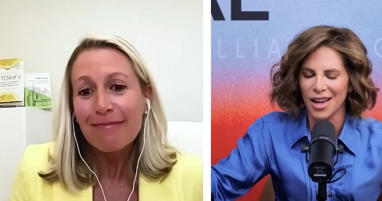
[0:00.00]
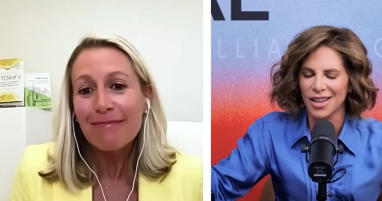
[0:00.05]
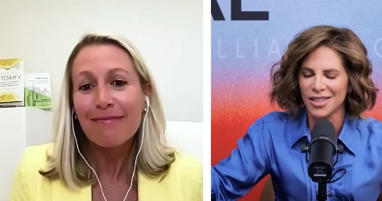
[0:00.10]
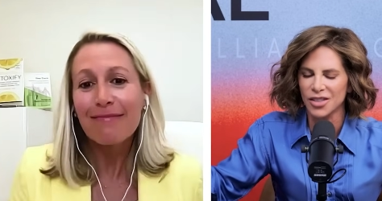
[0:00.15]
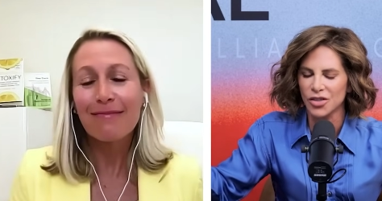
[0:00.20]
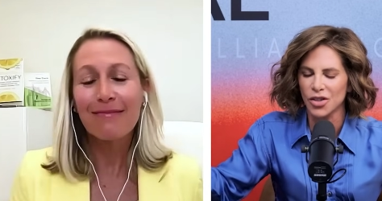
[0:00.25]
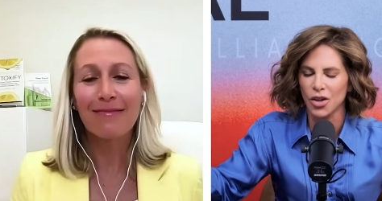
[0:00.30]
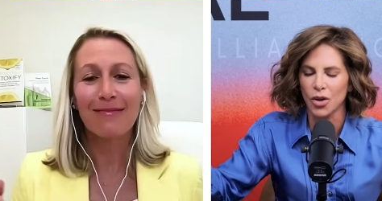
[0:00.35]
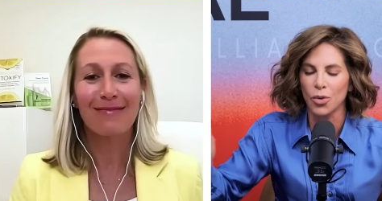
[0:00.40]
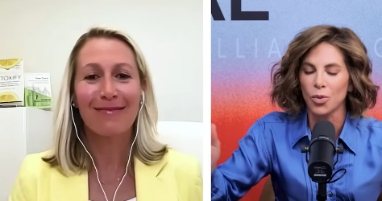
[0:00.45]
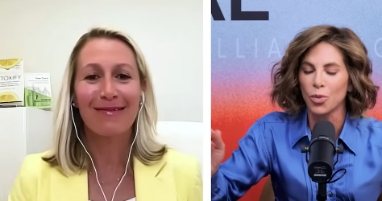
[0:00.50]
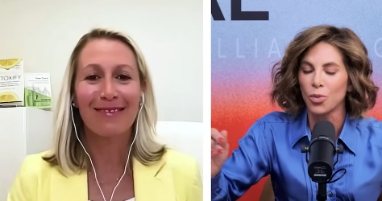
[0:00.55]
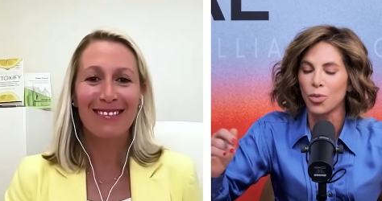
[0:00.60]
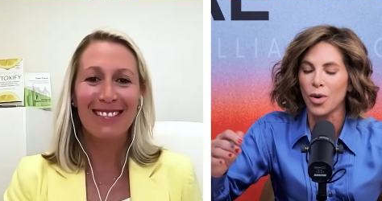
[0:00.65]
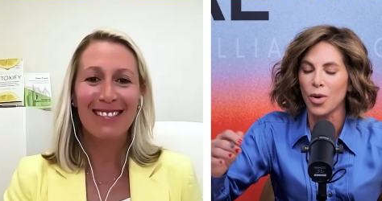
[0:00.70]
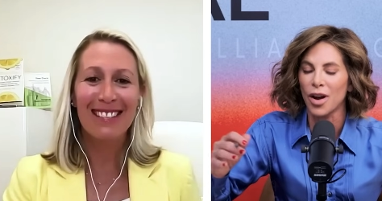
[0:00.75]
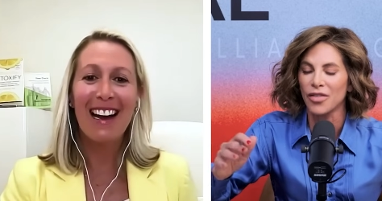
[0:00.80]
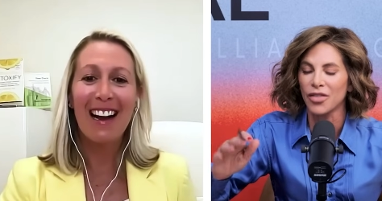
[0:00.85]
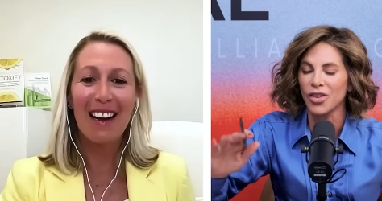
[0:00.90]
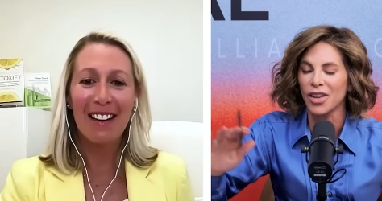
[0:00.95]
Speaker 1: I feel
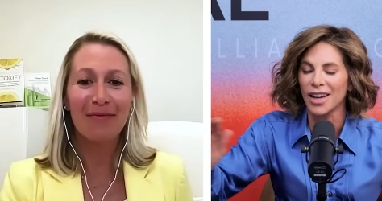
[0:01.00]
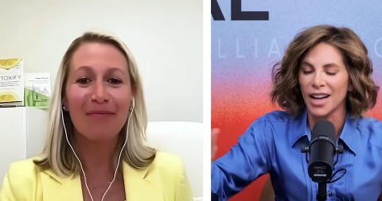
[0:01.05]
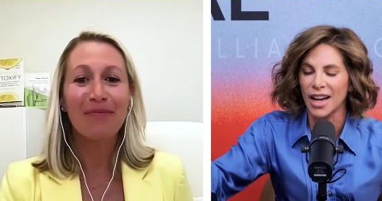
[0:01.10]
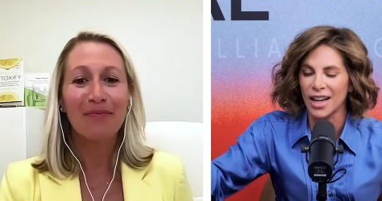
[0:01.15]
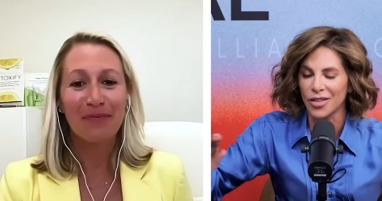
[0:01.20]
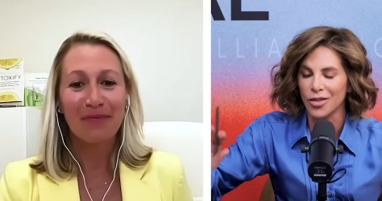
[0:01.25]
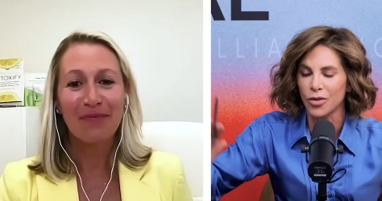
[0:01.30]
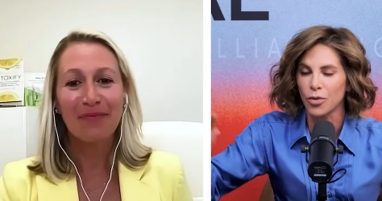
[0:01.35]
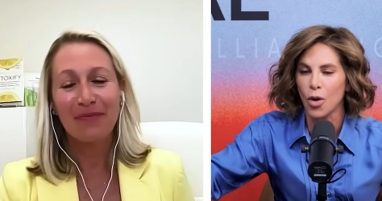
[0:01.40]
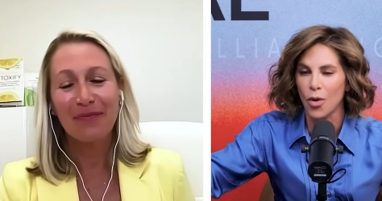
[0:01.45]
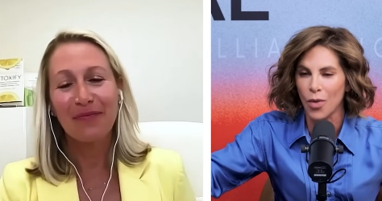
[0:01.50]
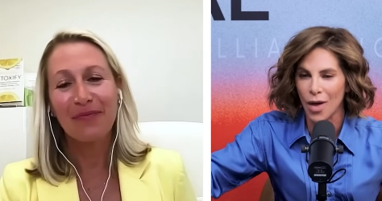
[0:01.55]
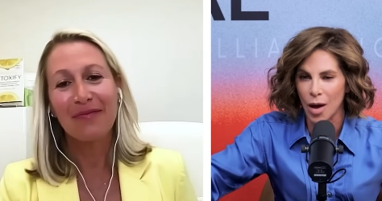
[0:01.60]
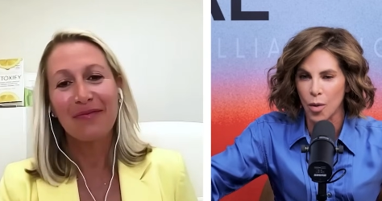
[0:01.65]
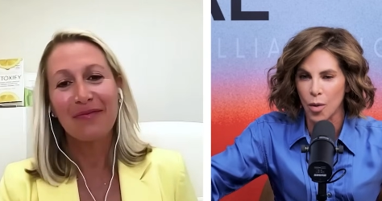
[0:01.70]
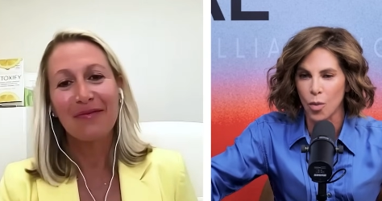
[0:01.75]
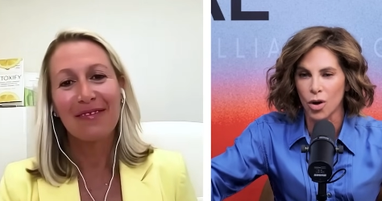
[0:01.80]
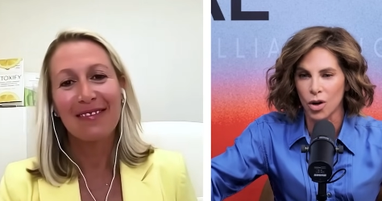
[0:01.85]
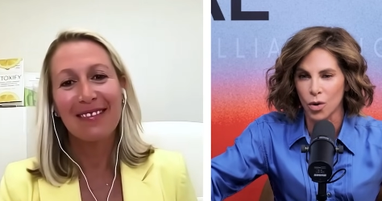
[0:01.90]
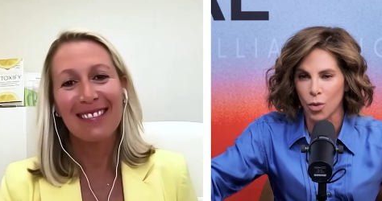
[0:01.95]
like I can throw
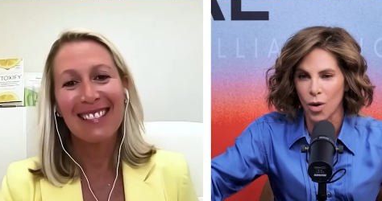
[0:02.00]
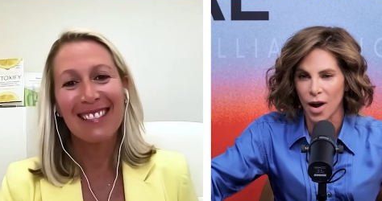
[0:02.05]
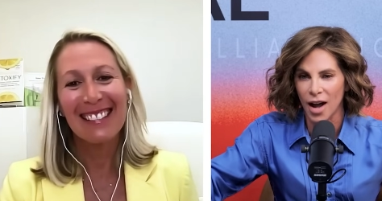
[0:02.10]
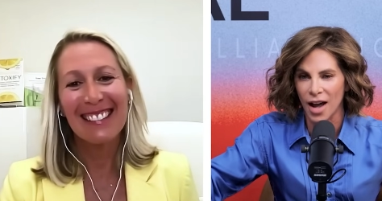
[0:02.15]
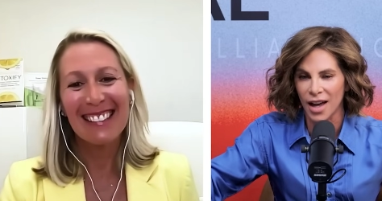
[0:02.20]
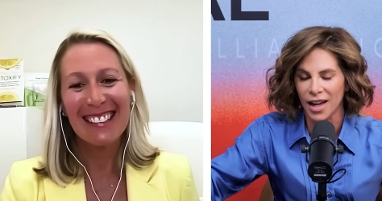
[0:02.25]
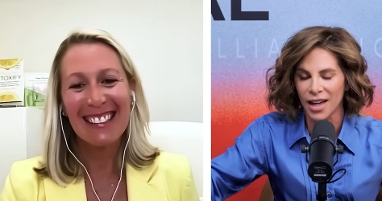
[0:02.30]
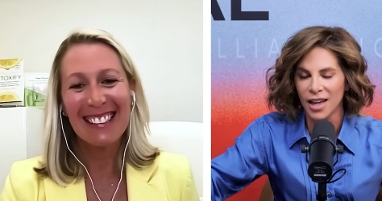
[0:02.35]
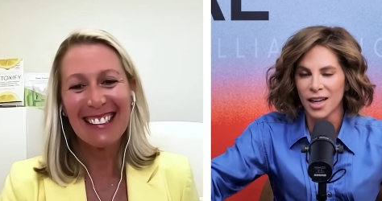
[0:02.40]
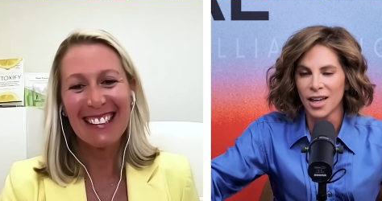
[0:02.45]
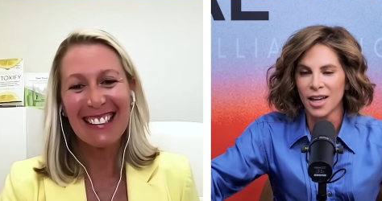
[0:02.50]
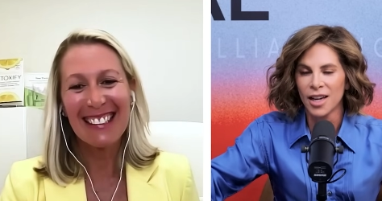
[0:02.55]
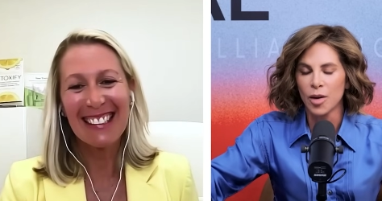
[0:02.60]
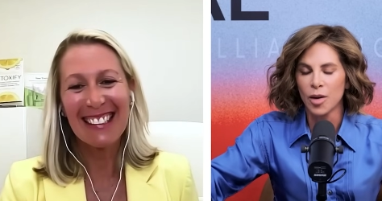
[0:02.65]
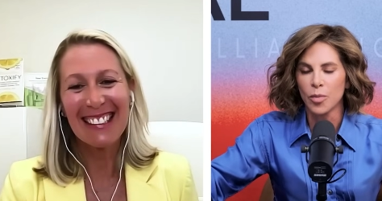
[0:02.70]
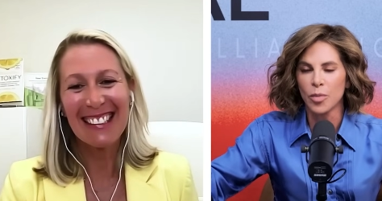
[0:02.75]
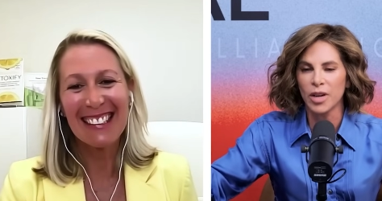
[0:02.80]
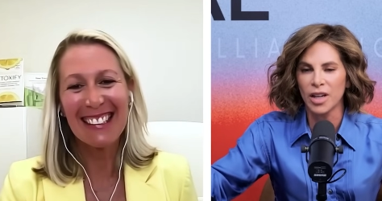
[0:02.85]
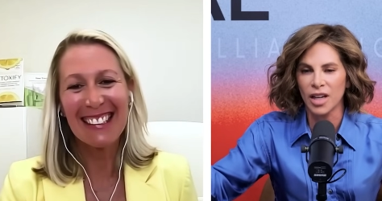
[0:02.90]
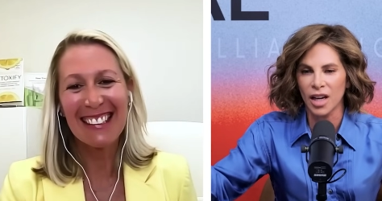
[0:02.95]
that one away
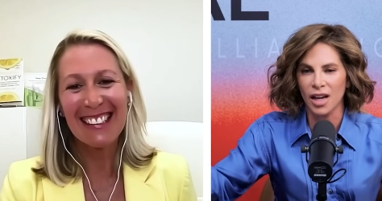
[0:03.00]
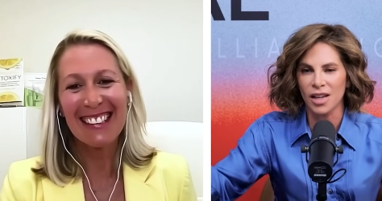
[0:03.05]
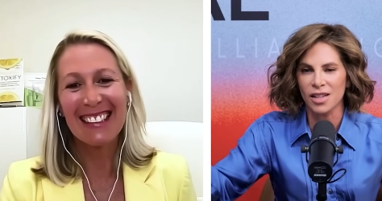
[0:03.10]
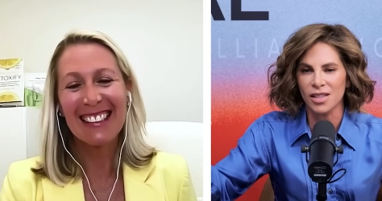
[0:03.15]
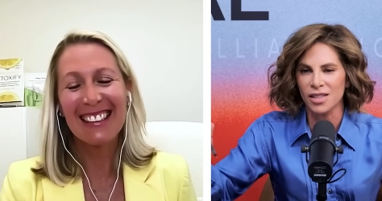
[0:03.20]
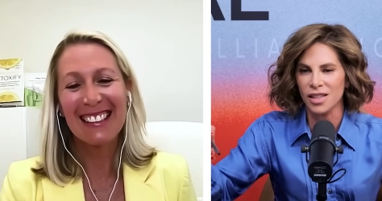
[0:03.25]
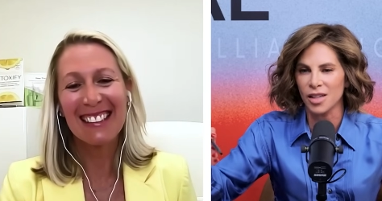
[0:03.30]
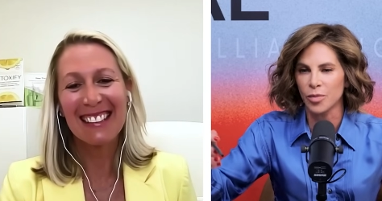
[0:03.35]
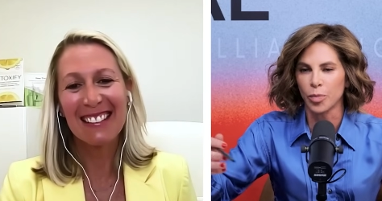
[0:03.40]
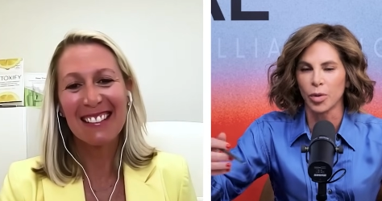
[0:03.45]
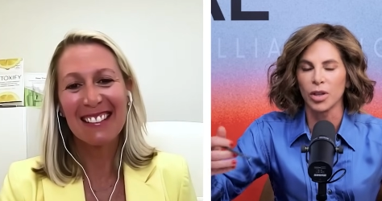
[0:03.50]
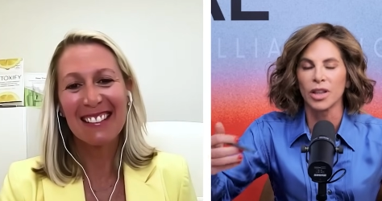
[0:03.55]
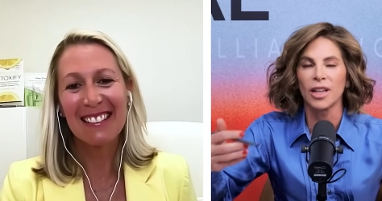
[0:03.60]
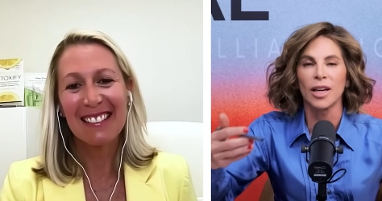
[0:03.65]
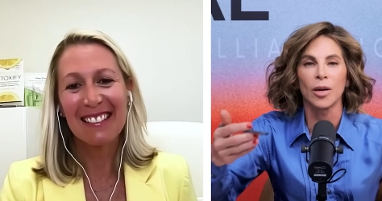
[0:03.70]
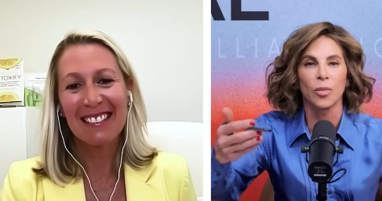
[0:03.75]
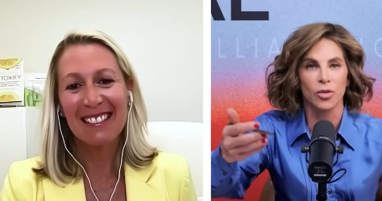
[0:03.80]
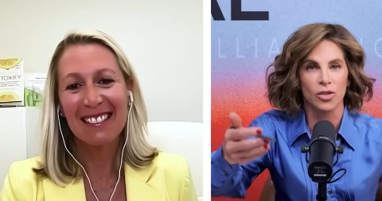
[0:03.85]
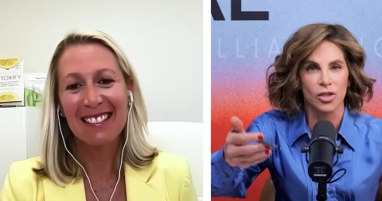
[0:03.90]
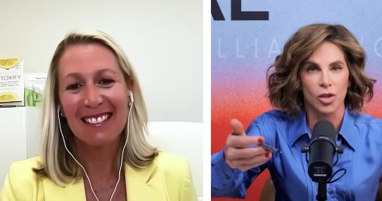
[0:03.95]
because it
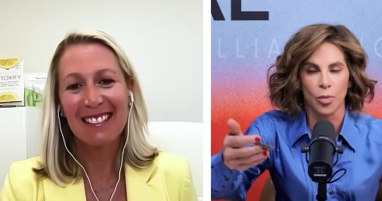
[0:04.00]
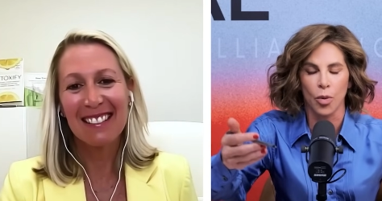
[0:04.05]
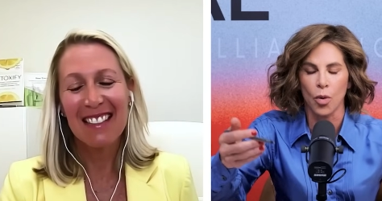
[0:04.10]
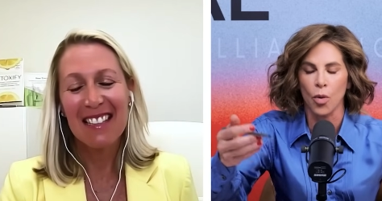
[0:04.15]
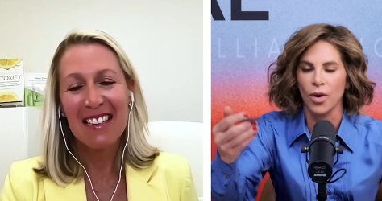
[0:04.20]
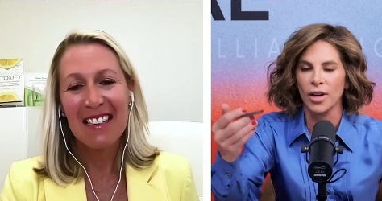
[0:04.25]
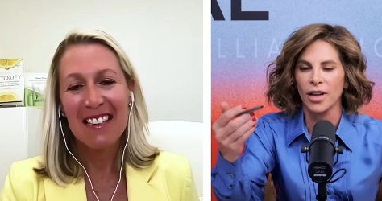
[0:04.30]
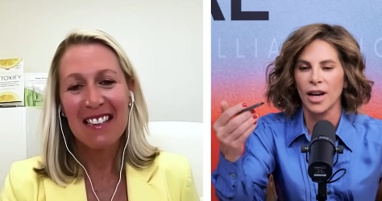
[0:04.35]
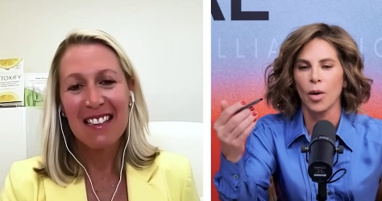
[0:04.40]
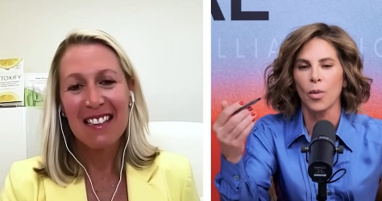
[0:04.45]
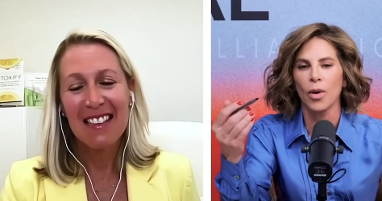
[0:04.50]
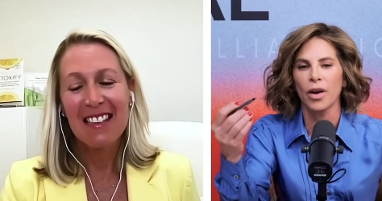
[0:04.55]
belabors the point.